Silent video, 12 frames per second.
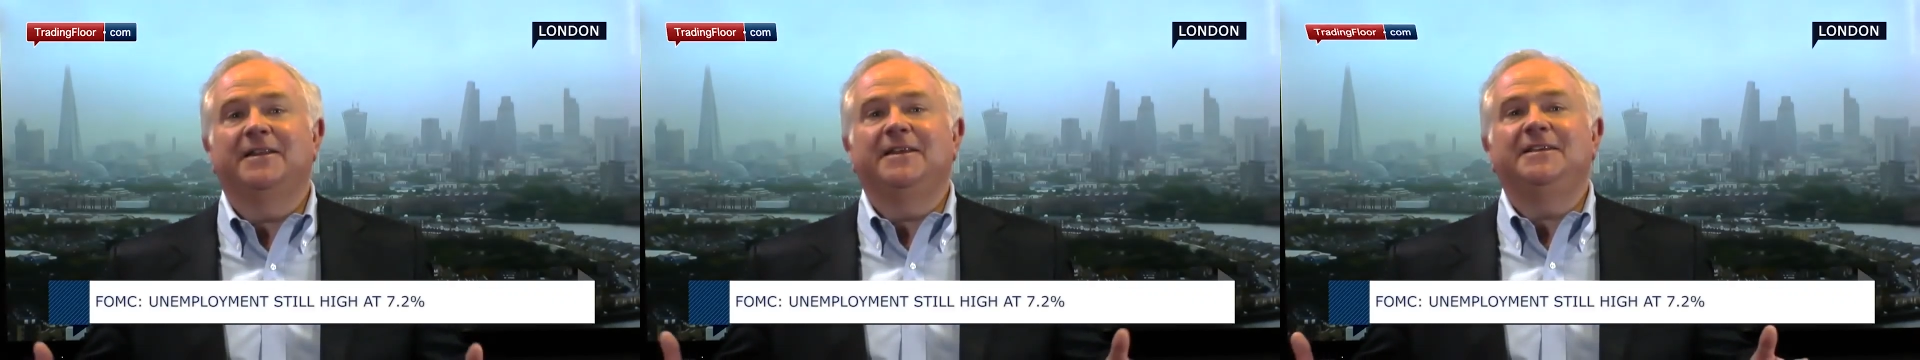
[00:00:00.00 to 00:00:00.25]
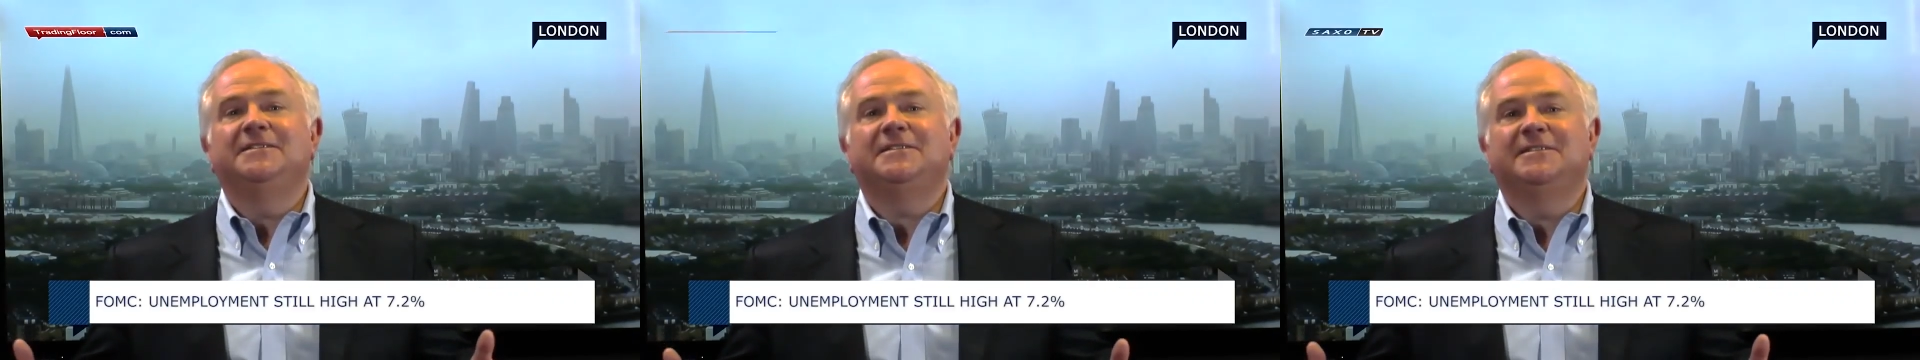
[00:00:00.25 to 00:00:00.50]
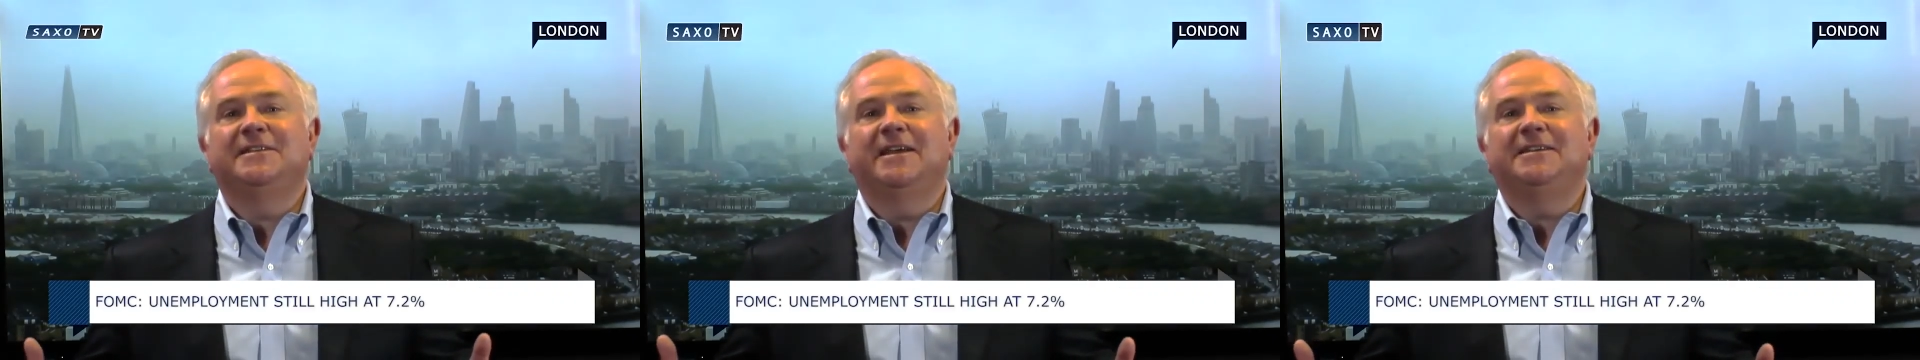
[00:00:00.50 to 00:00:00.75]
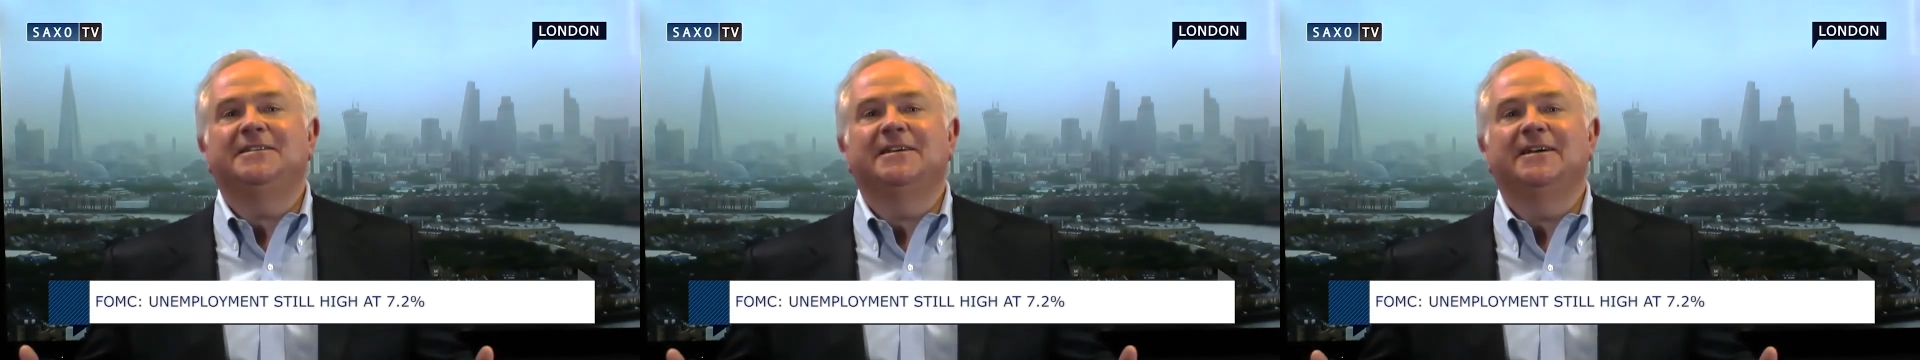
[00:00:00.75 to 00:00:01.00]
these
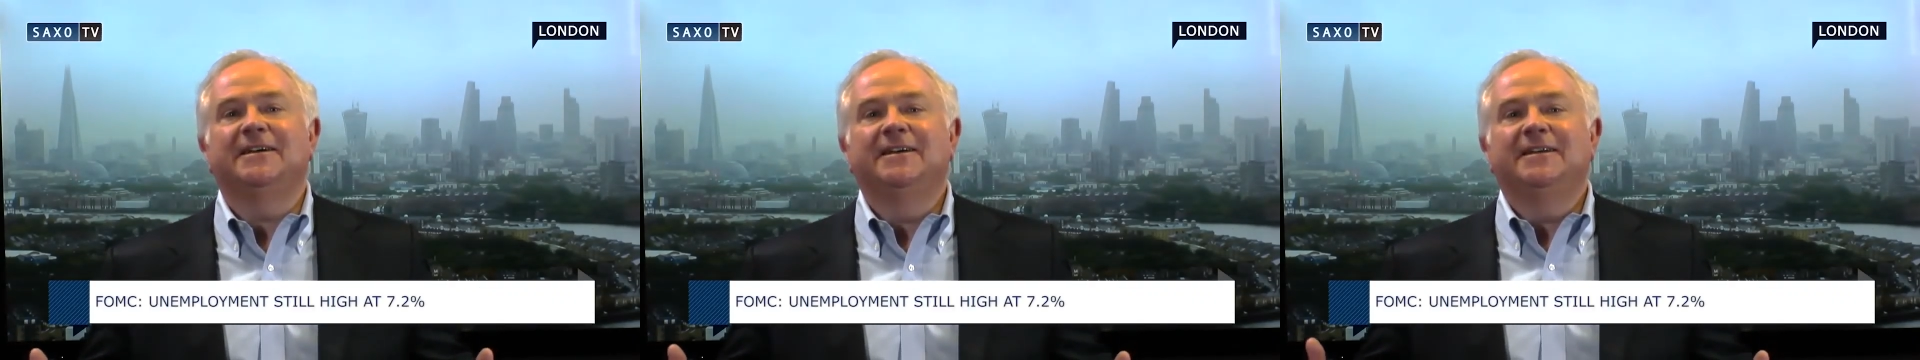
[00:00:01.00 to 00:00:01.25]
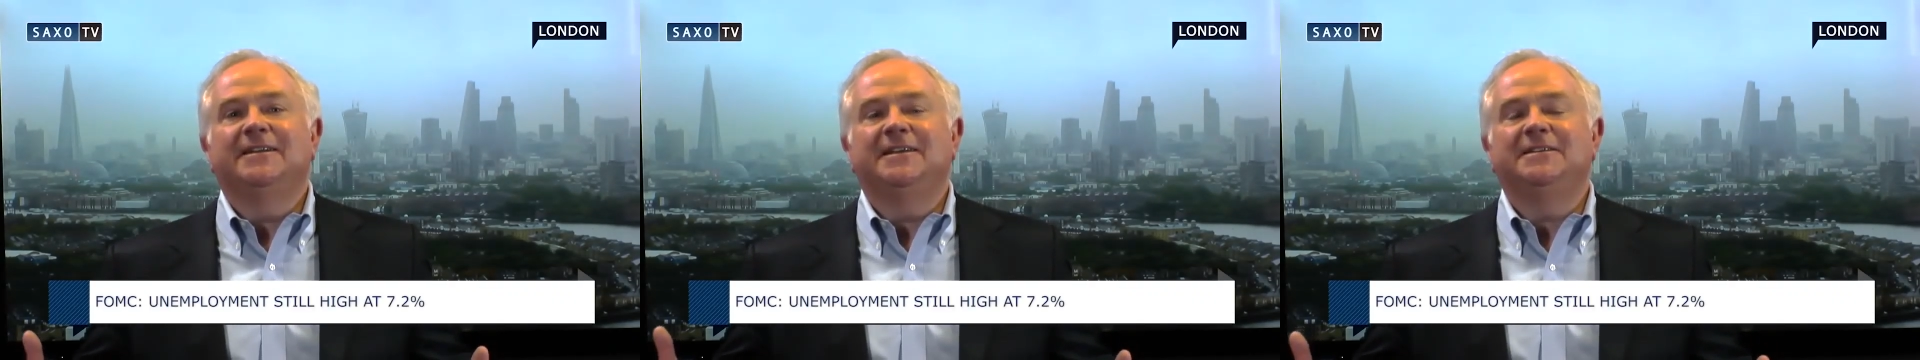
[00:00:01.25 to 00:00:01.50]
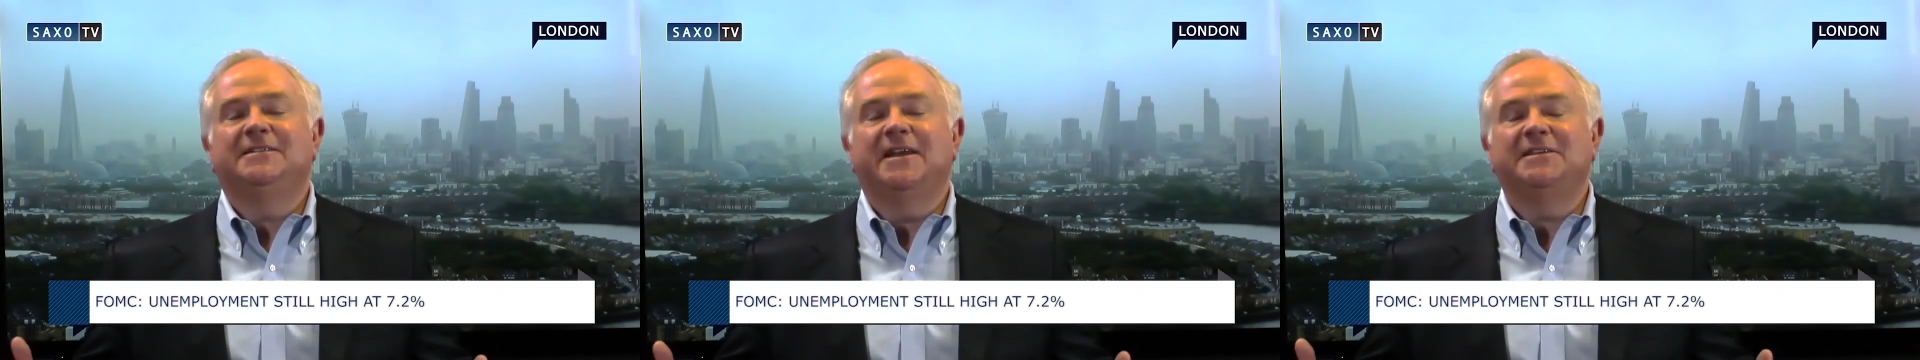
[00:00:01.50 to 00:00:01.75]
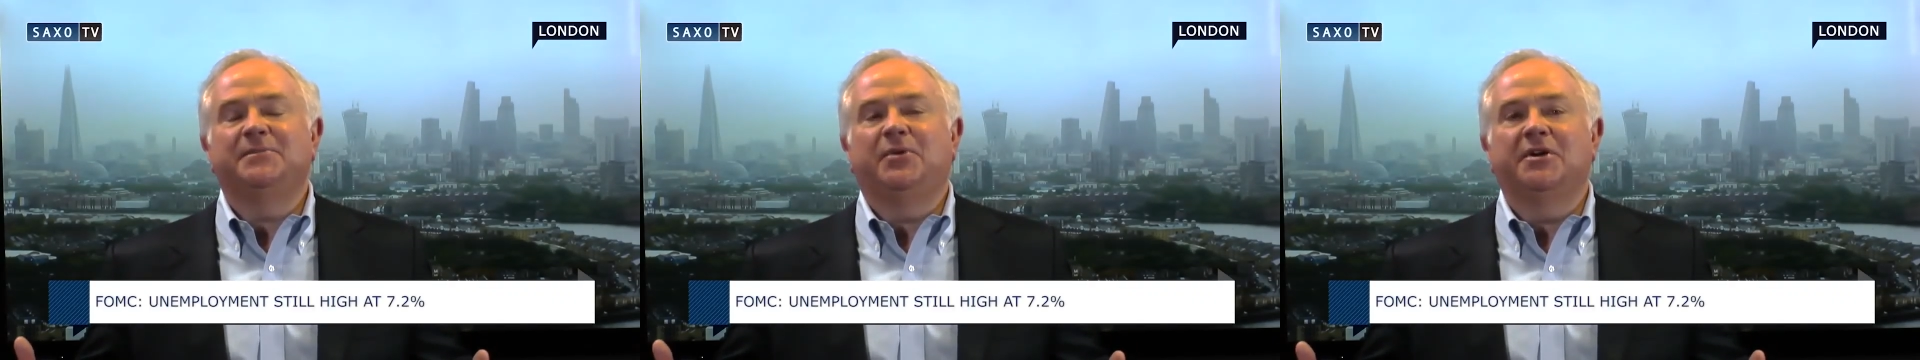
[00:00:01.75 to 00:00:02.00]
data these
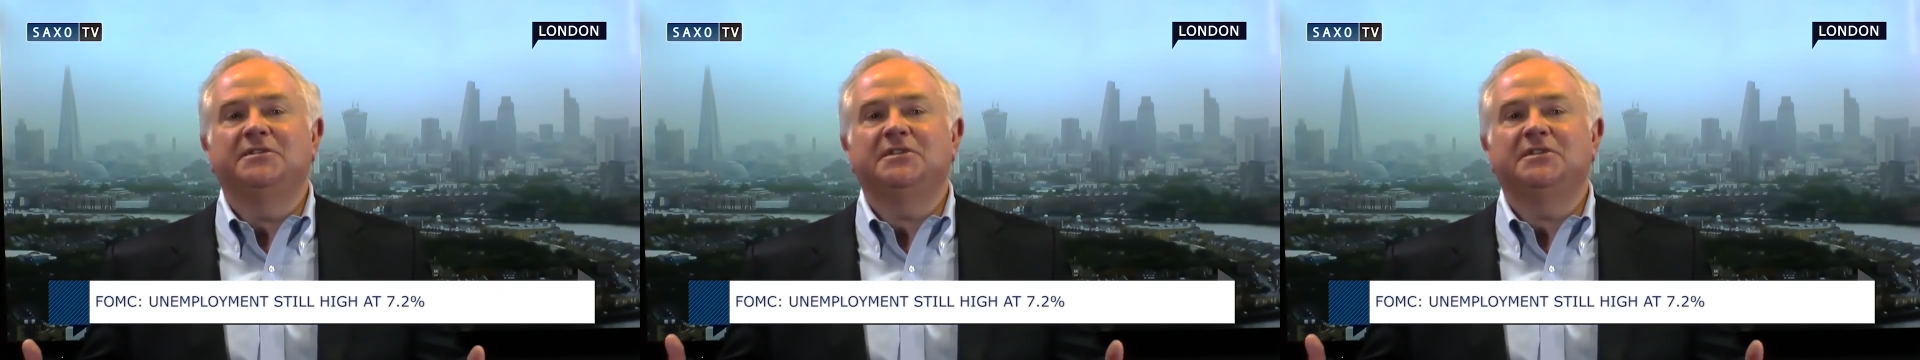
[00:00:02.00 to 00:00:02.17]
data points